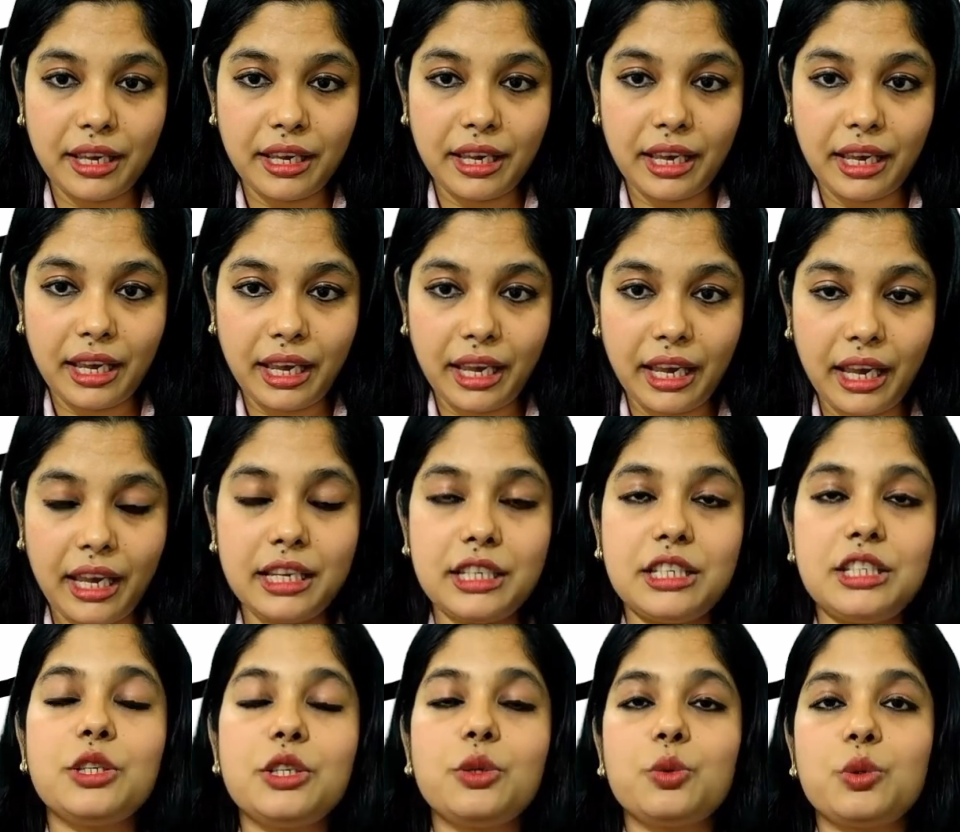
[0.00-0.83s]
8
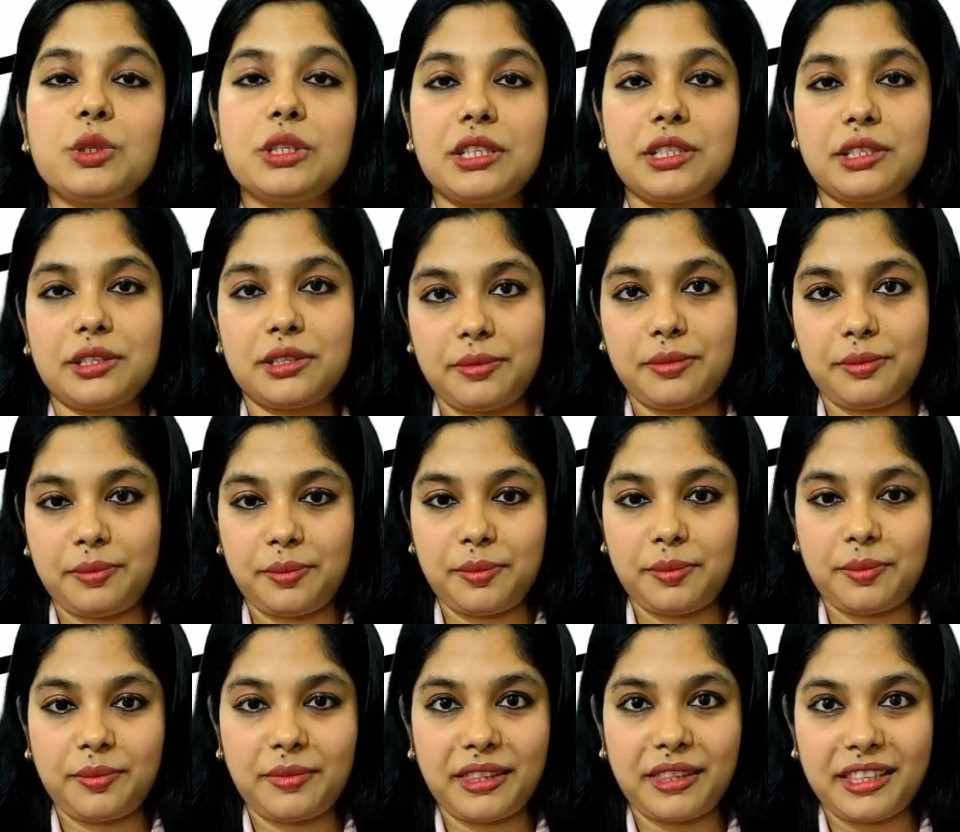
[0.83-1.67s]
UTs.
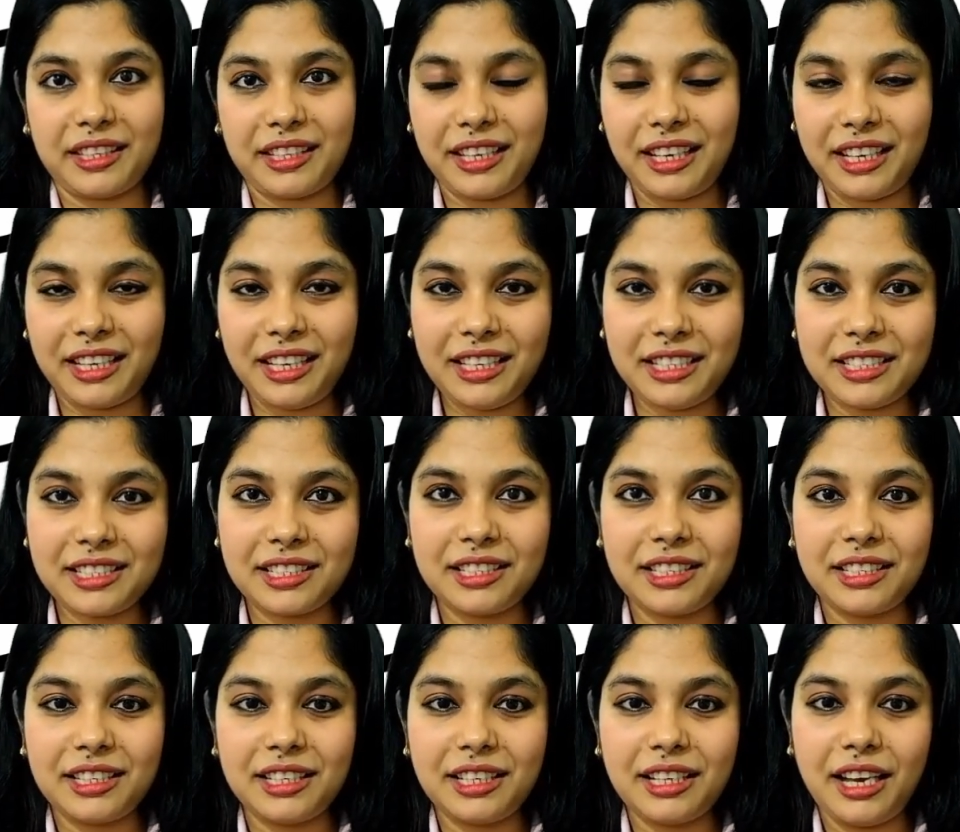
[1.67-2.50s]
Correct?
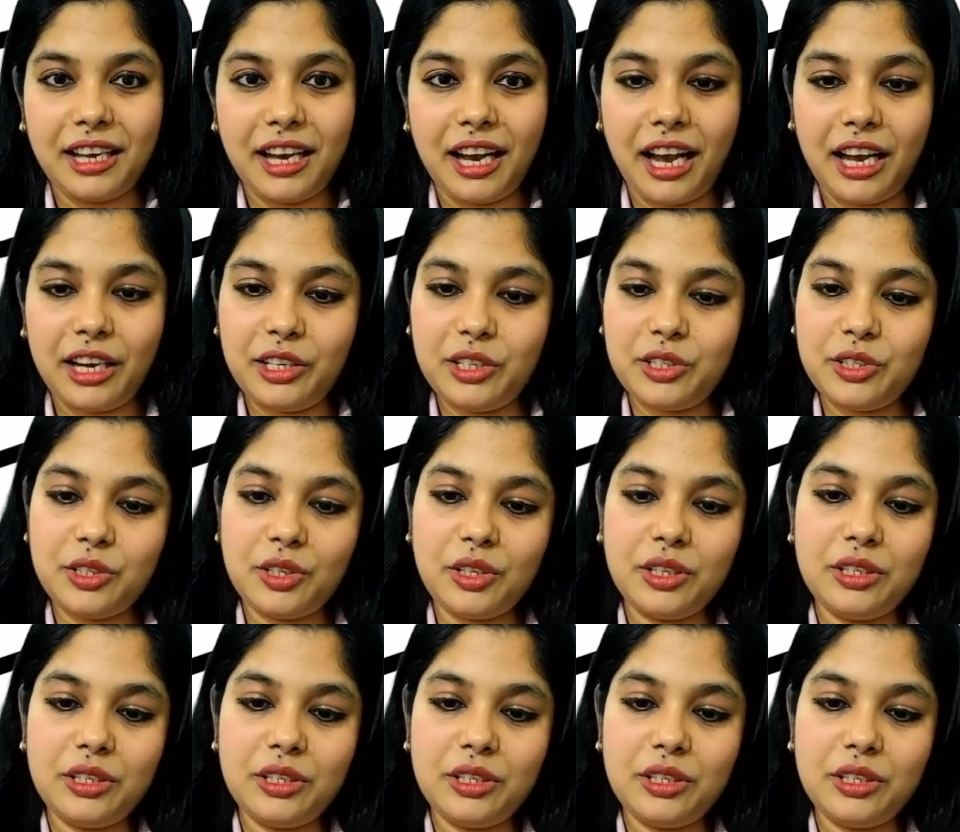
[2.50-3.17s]
Understood?